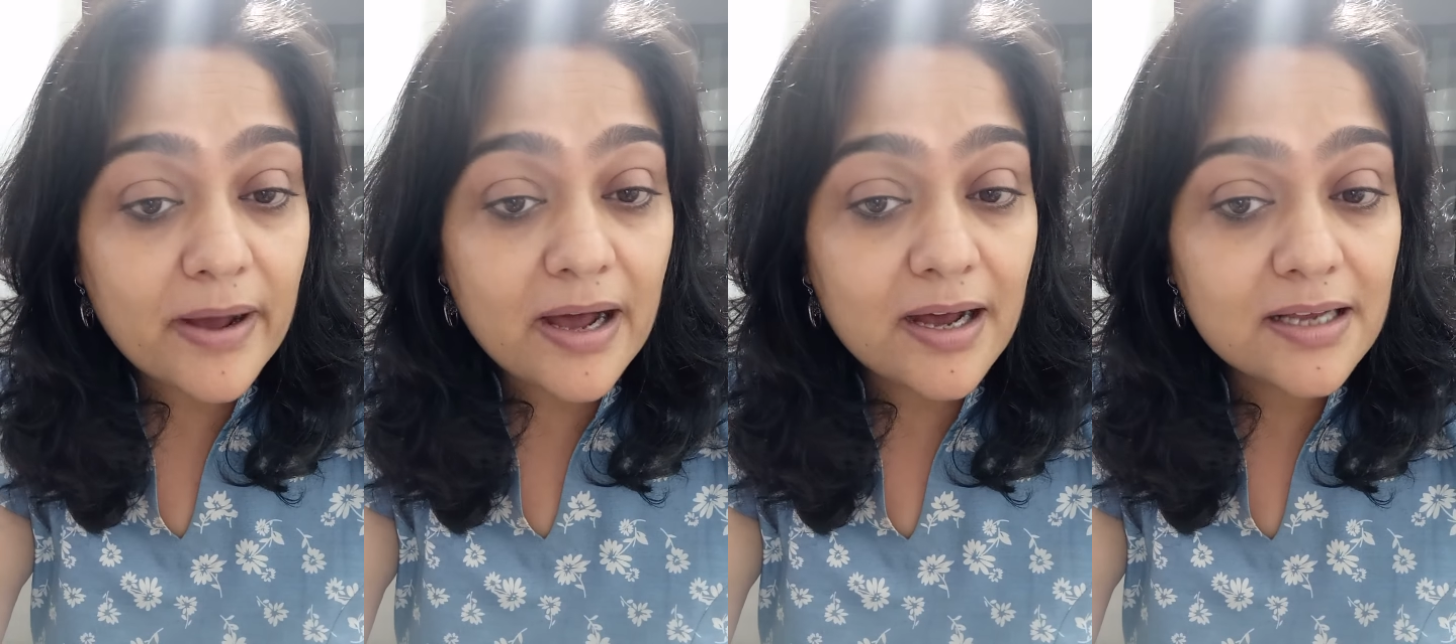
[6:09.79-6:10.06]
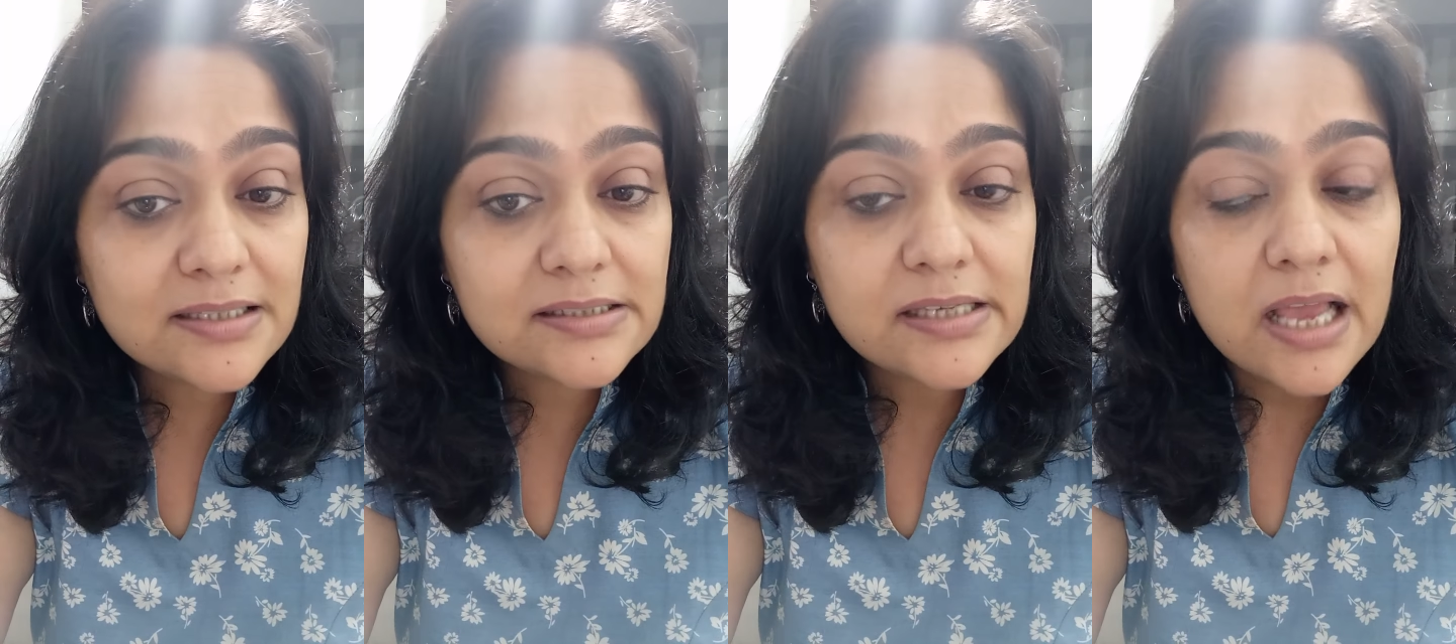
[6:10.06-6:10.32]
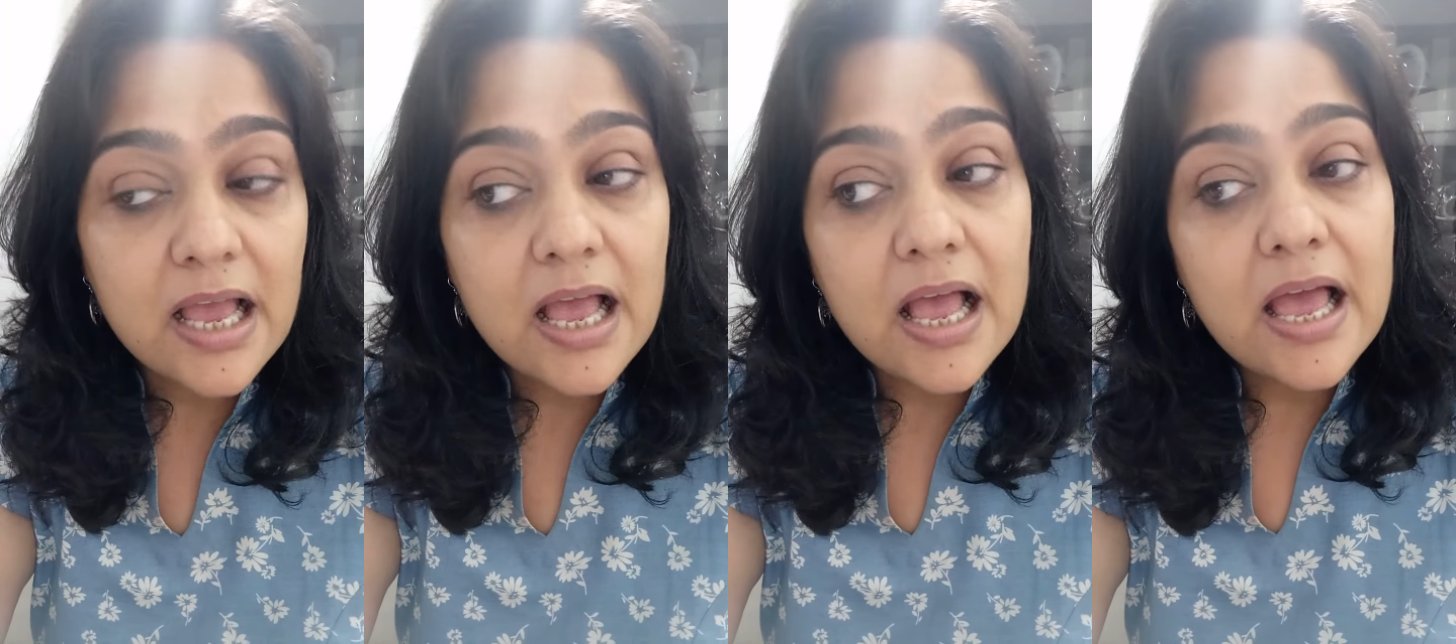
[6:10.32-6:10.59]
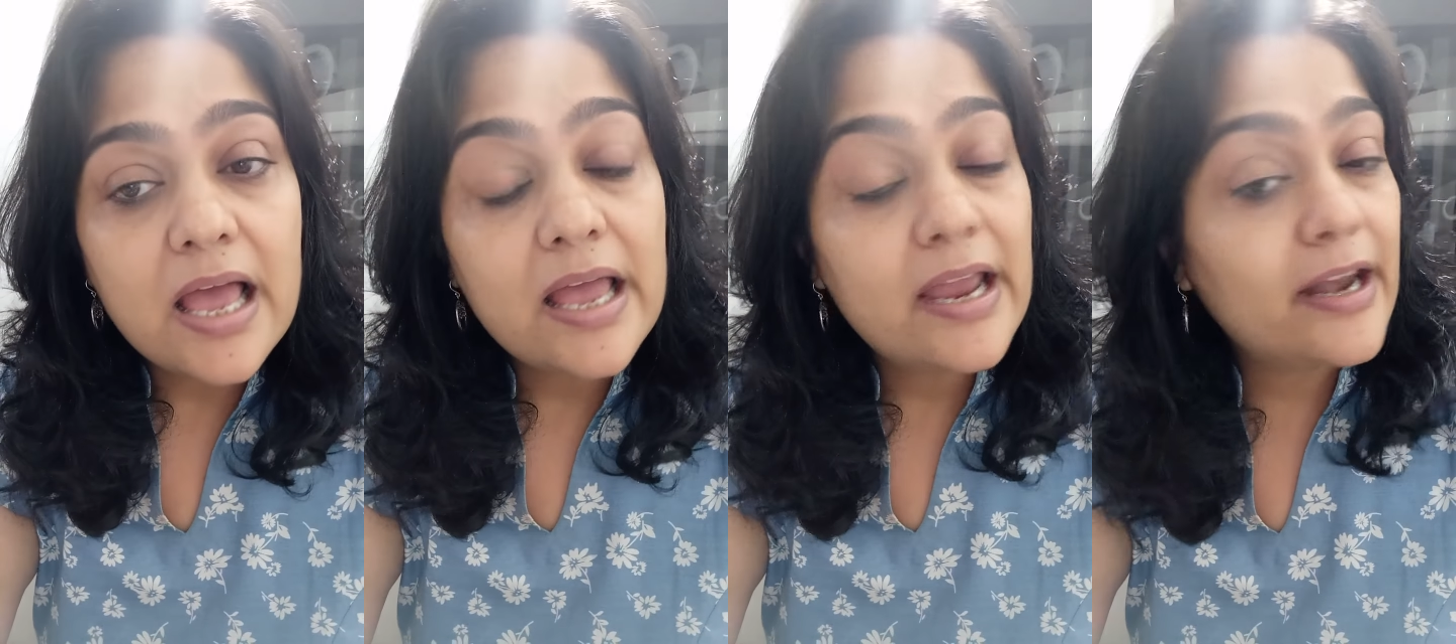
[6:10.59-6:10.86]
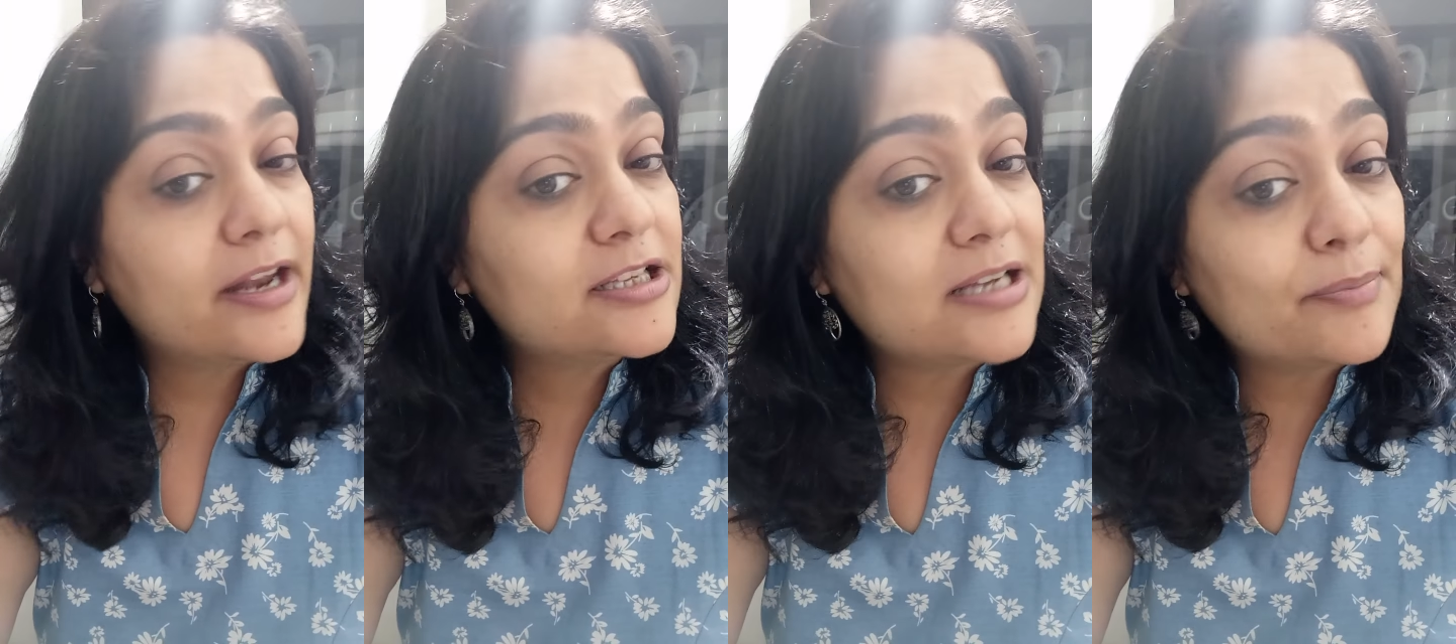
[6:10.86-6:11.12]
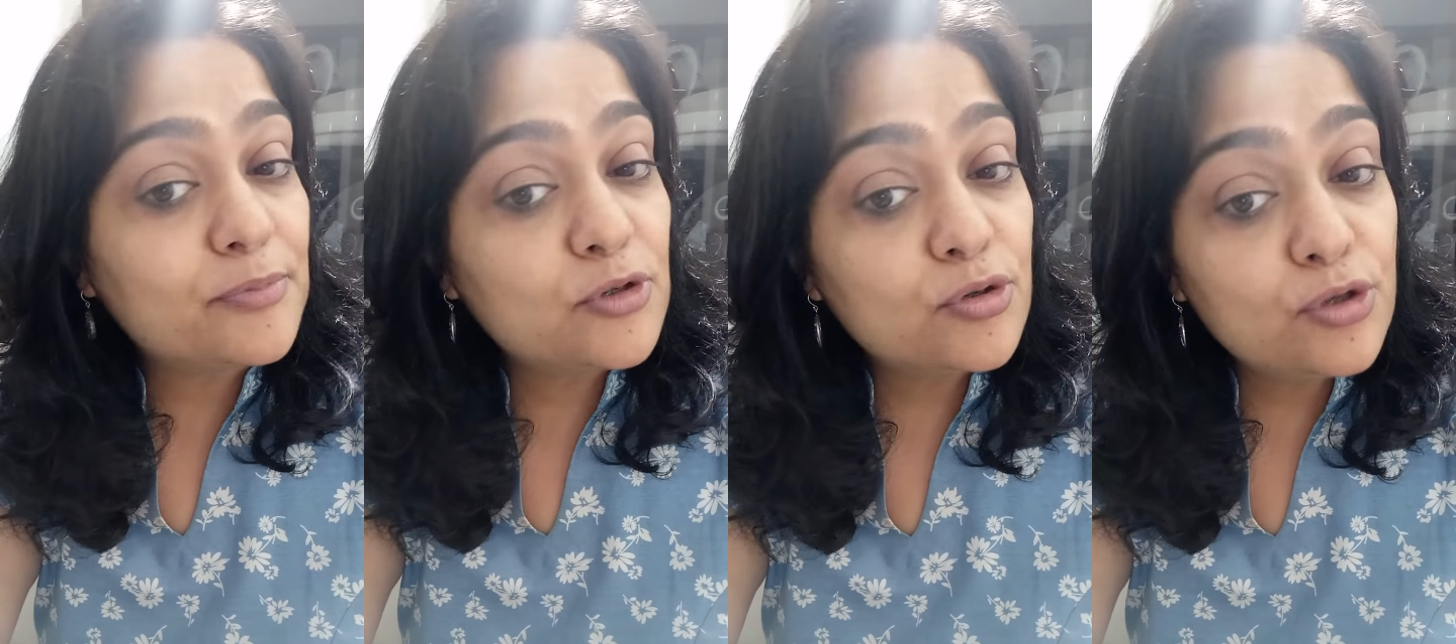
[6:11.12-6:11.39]
past. It is
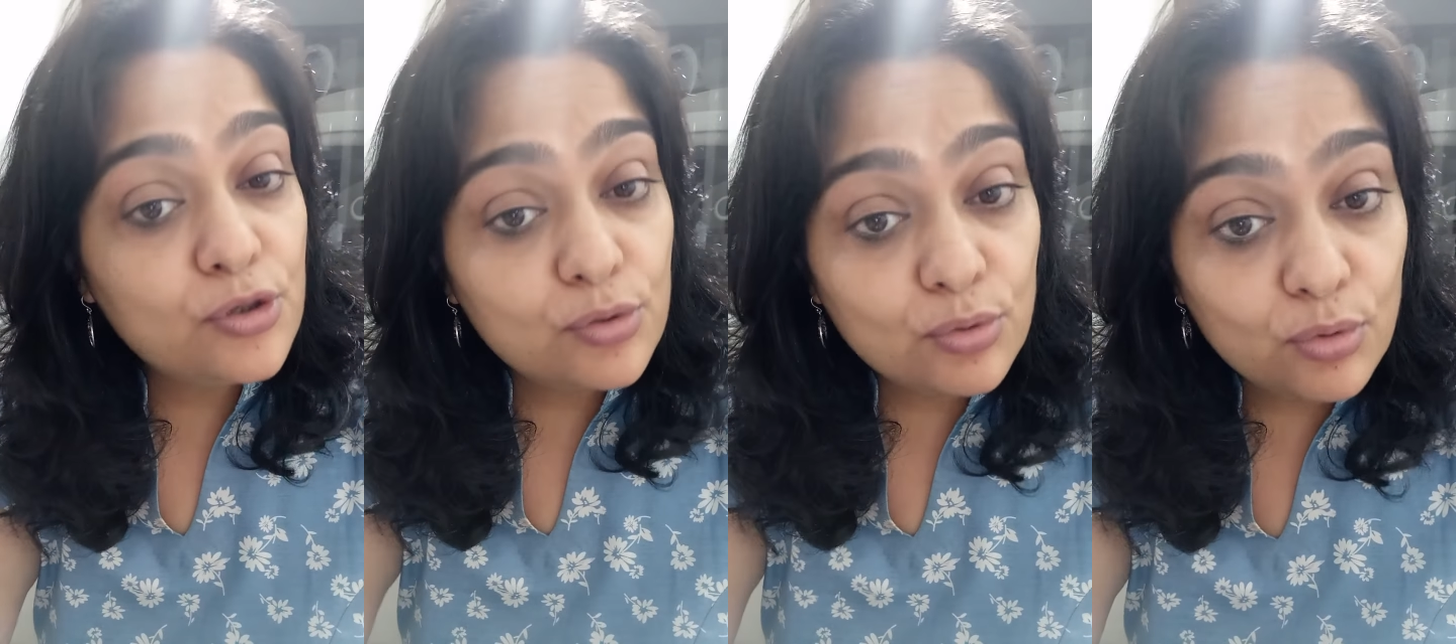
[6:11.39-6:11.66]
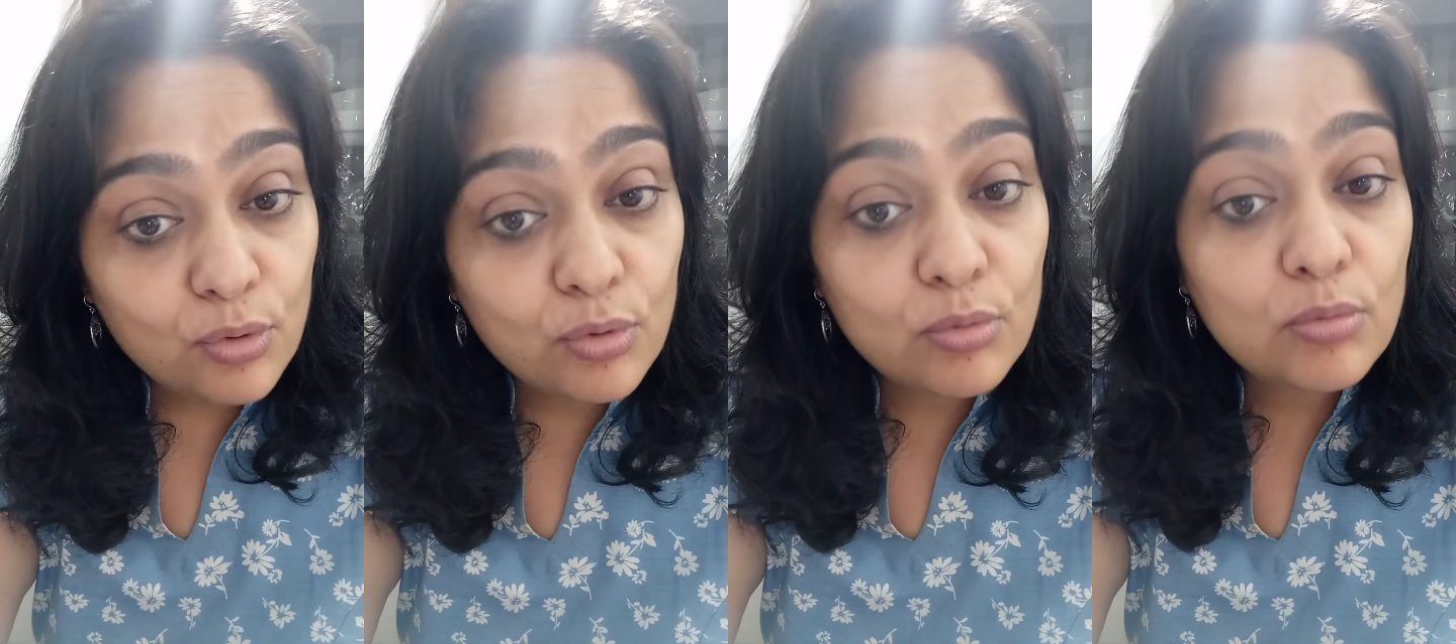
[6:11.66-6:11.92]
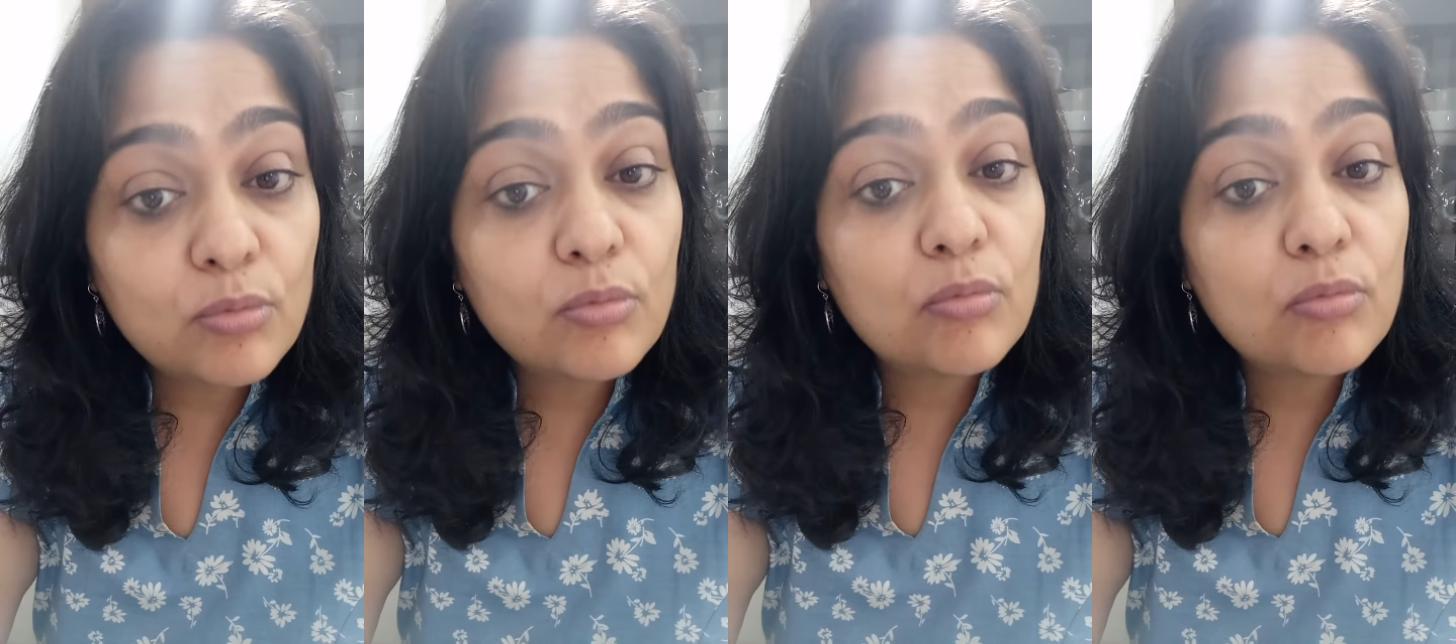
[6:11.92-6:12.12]
up to you